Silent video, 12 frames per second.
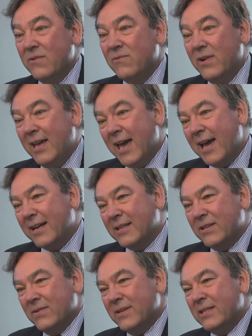
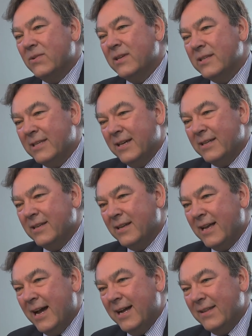react to a certain
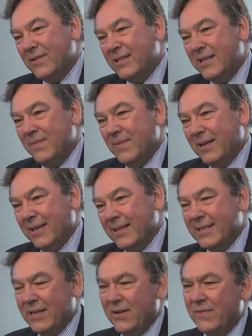kind of stimulus.
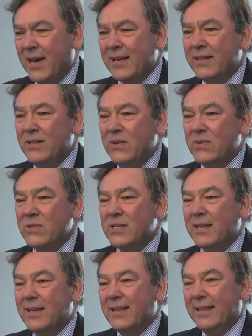So if I can use
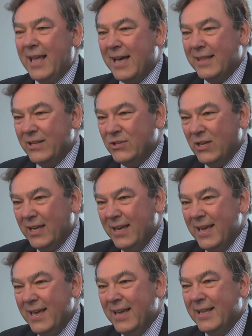an analogy,
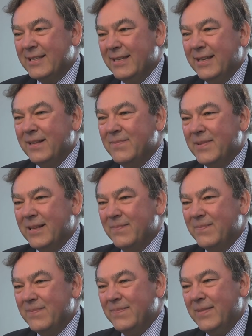it's a little bit
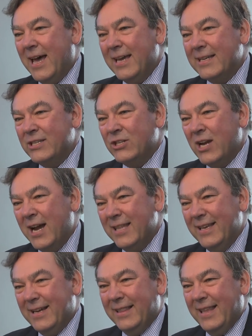like
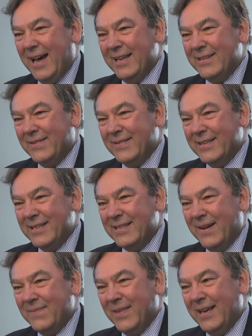shining a light onto
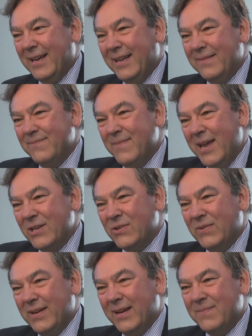something and
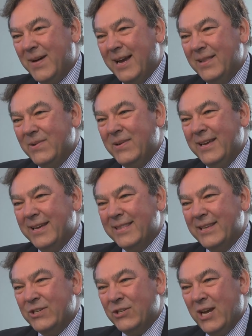measuring it by looking at
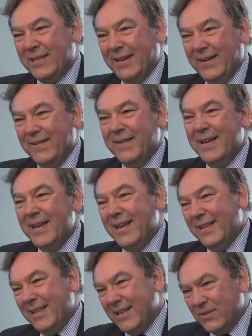the shadow.
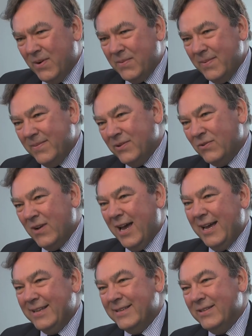And that's what we were
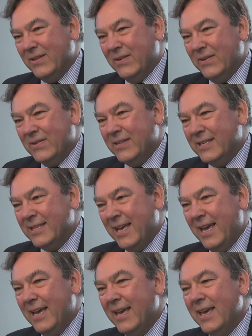trying to do, to
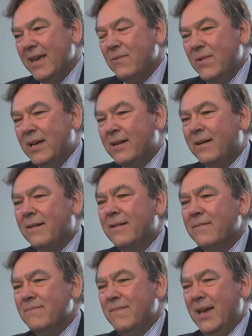say we
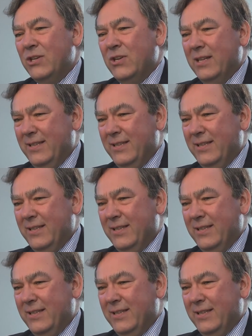can't measure